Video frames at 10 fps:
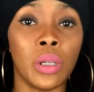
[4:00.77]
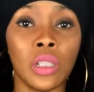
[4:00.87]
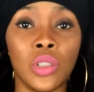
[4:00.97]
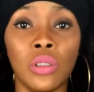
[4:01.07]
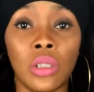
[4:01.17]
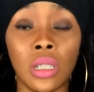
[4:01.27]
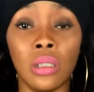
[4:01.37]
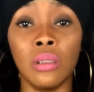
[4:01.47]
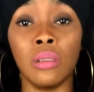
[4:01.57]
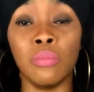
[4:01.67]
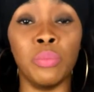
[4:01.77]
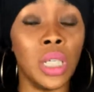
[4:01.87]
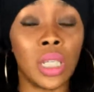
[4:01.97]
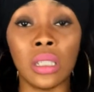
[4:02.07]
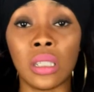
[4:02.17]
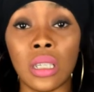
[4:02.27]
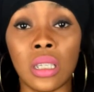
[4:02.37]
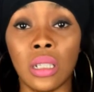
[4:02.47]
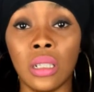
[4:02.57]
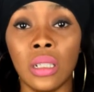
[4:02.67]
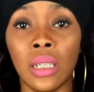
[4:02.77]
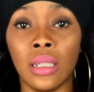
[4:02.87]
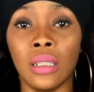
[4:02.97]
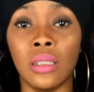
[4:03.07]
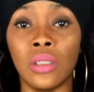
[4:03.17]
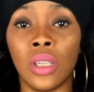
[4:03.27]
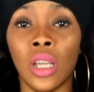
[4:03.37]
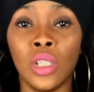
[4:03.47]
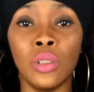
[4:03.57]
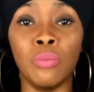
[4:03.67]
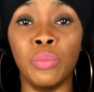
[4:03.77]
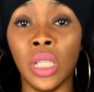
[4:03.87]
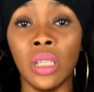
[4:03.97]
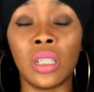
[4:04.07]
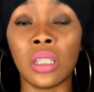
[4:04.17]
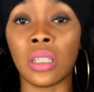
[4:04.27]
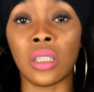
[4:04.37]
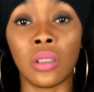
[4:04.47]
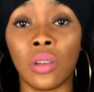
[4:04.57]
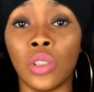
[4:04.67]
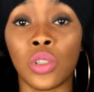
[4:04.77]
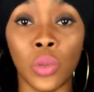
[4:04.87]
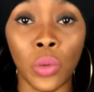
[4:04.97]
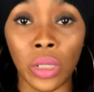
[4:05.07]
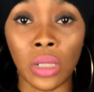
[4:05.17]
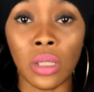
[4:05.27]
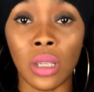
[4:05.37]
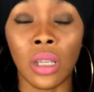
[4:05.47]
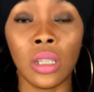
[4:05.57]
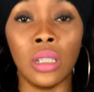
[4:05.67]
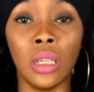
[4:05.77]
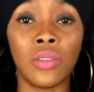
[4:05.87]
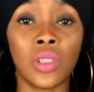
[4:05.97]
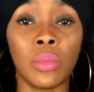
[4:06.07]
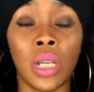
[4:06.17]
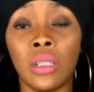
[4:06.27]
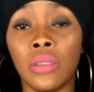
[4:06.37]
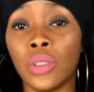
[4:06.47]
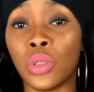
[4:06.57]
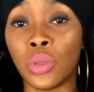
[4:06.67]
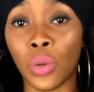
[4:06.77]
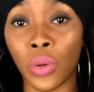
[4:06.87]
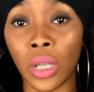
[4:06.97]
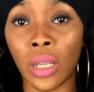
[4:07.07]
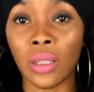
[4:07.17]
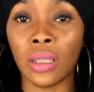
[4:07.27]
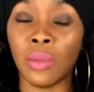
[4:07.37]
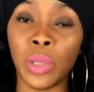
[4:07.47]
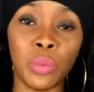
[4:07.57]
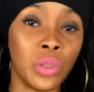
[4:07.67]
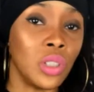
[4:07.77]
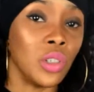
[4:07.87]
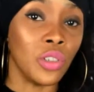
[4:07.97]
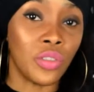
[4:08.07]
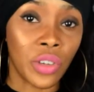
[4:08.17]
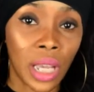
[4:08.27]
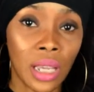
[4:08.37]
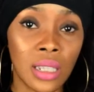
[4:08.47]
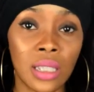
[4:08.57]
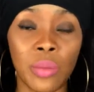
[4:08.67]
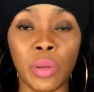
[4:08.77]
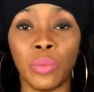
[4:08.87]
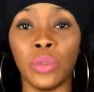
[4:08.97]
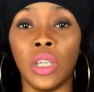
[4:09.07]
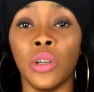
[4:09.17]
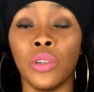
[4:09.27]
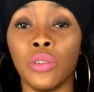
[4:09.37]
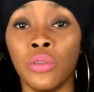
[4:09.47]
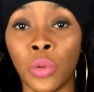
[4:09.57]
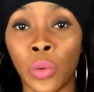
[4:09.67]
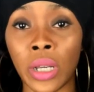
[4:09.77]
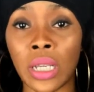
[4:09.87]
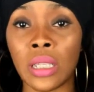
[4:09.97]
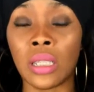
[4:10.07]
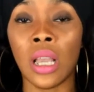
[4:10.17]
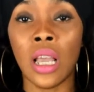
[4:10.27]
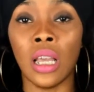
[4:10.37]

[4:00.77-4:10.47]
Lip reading: way that you can be consistent is be consistent on your stories. Give some kind of a story, let people see your face, let people hear your voice,